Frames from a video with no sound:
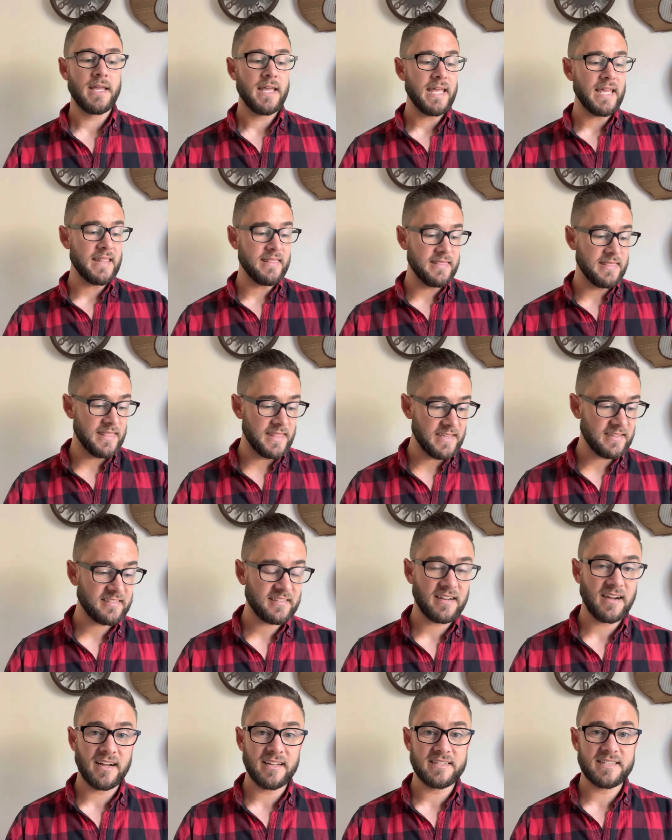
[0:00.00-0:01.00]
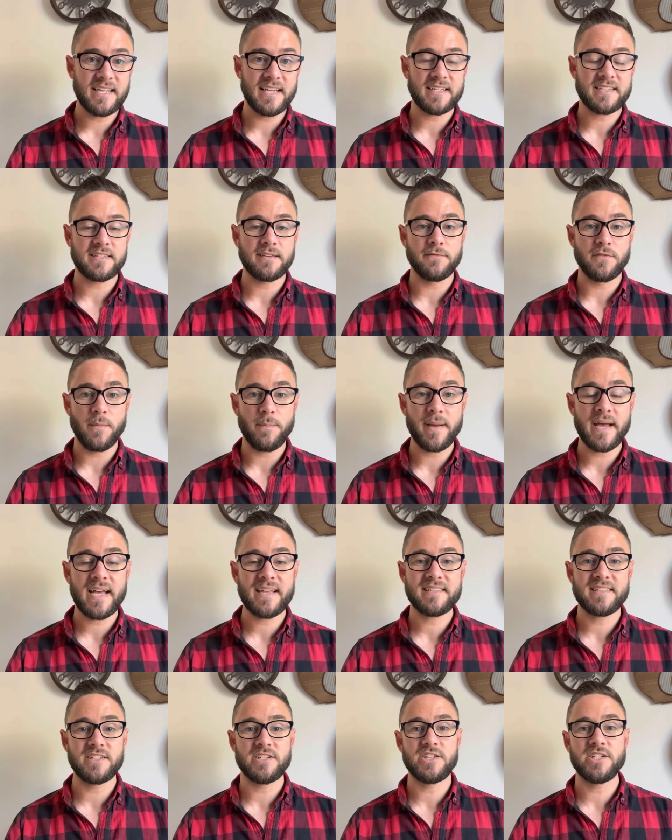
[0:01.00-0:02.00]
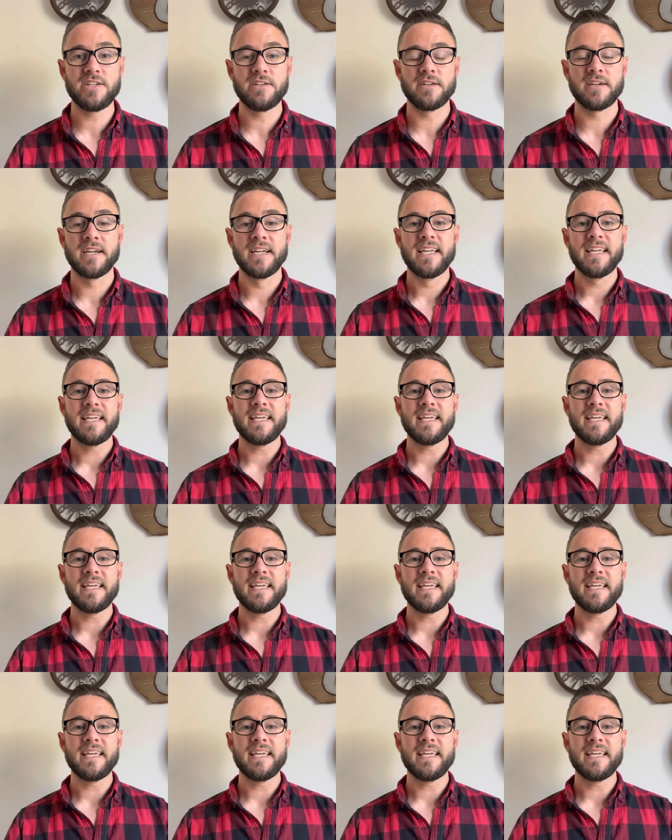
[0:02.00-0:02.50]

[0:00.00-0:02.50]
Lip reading: In this context of the passage here,